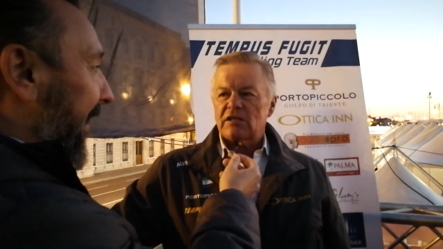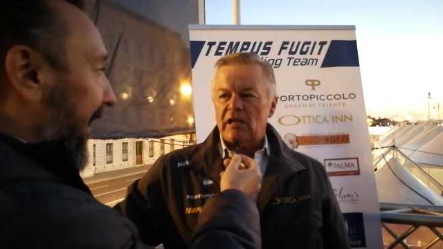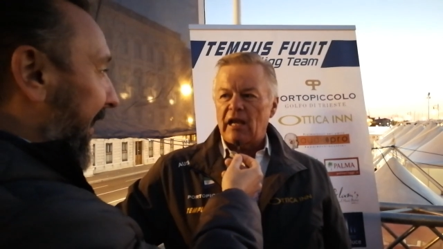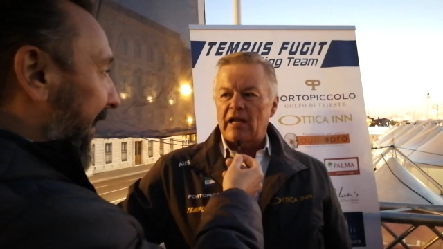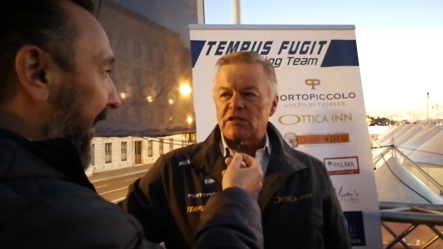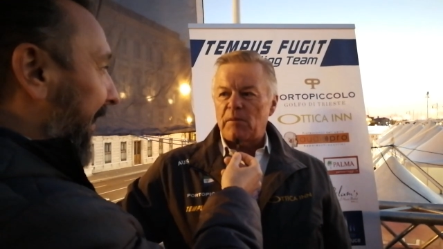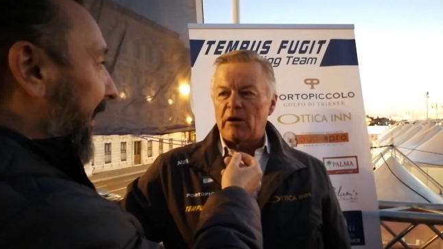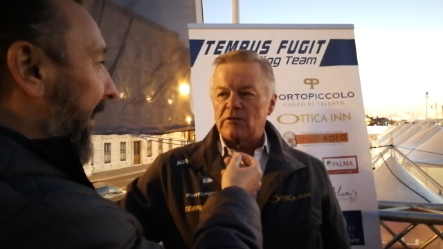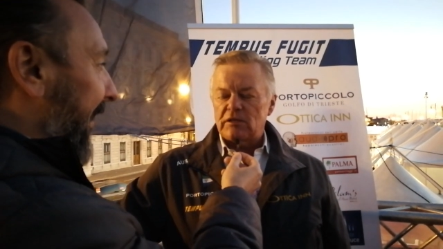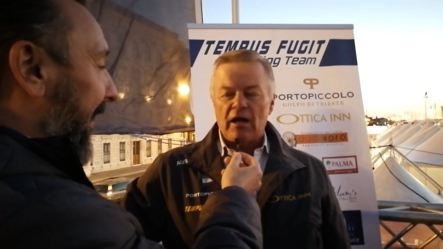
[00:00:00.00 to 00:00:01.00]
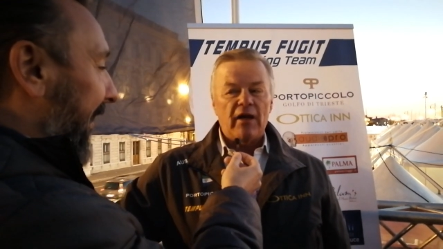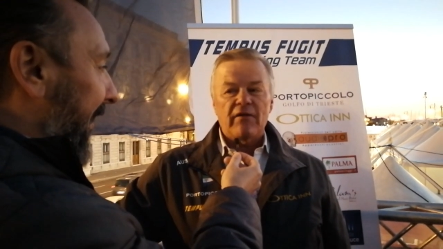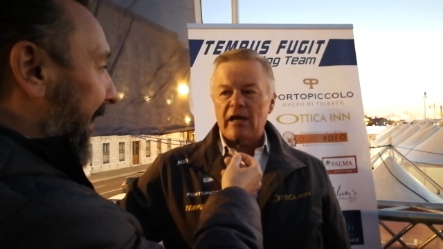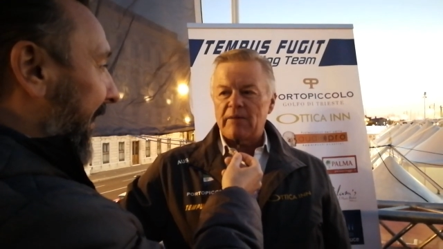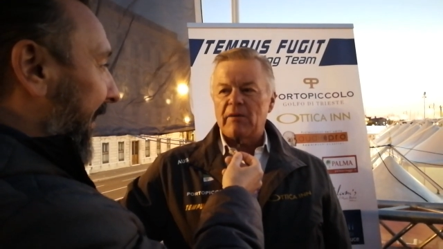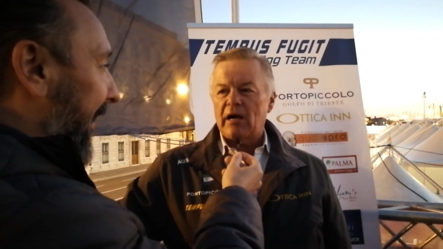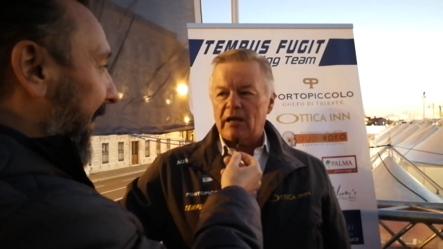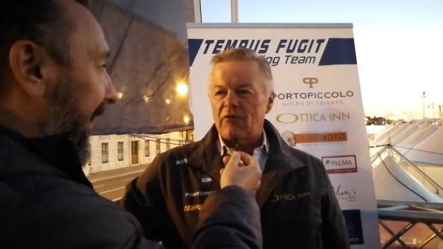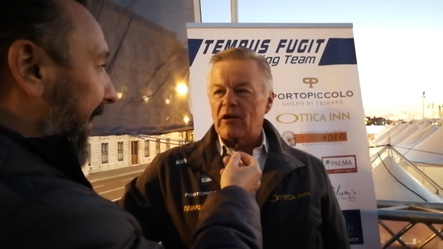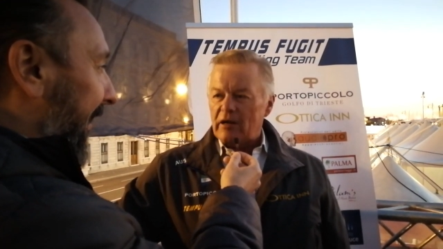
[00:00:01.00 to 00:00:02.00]
Speaker 1: sailing experiences I ever had in my
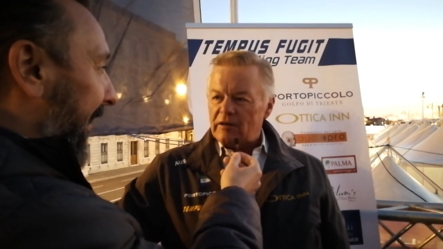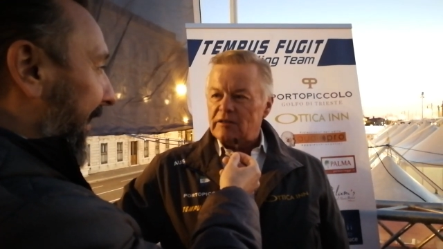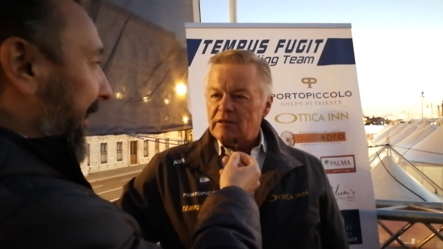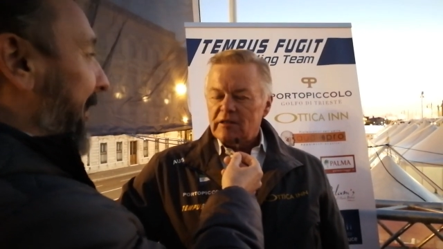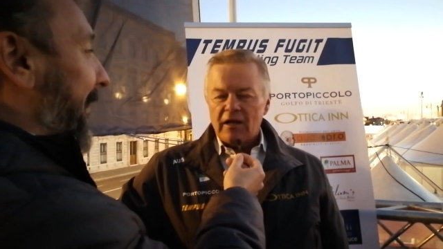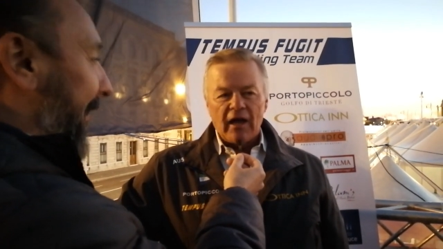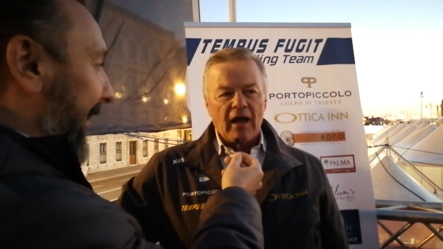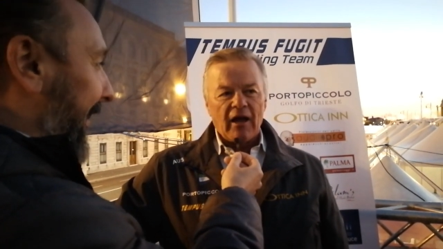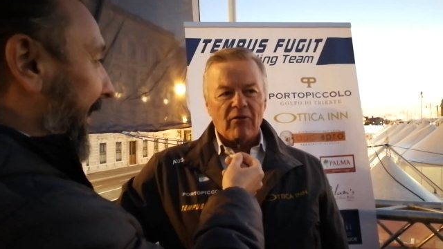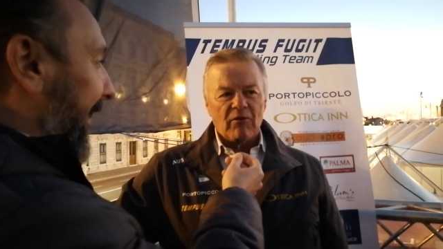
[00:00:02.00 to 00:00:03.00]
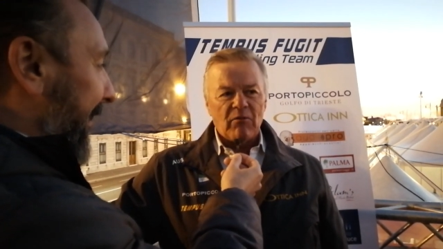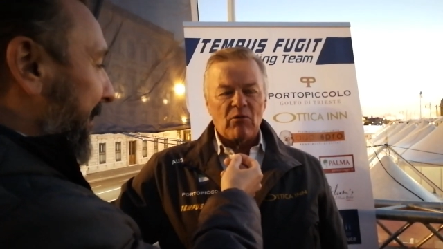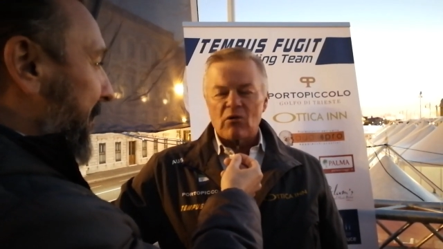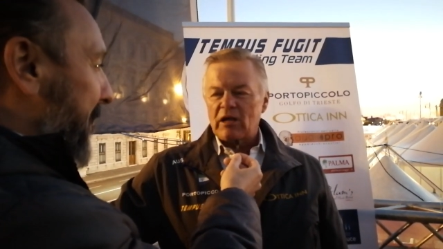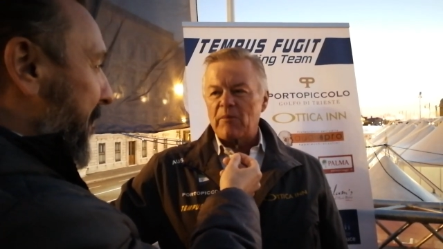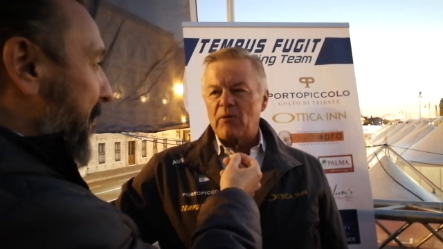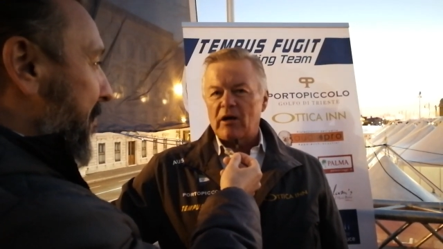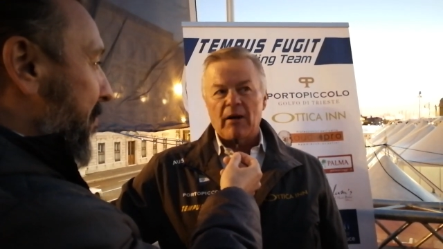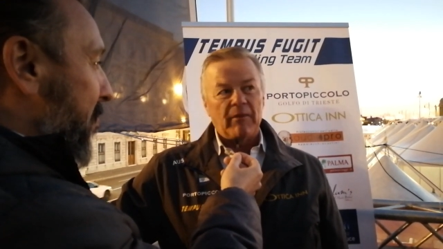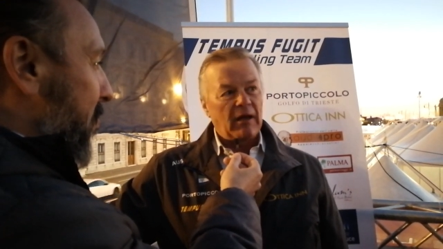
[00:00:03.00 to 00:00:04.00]
career, and we will keep on
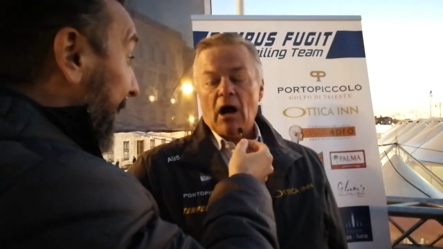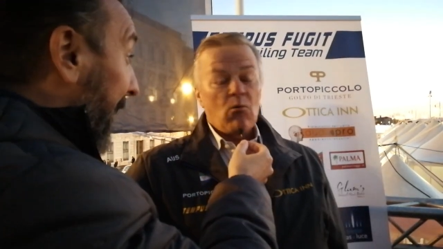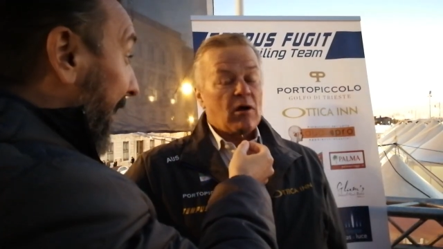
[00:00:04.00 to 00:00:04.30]
coming. I will